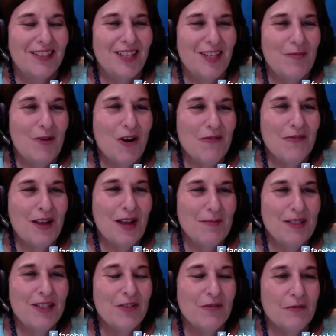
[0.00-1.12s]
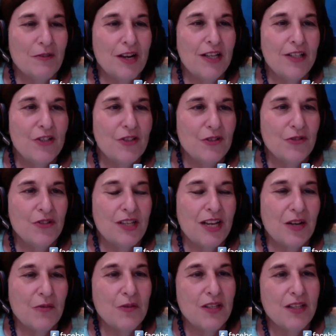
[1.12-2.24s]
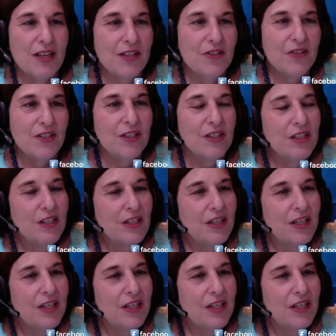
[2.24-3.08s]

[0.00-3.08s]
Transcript: um, our families and friends who stand with us and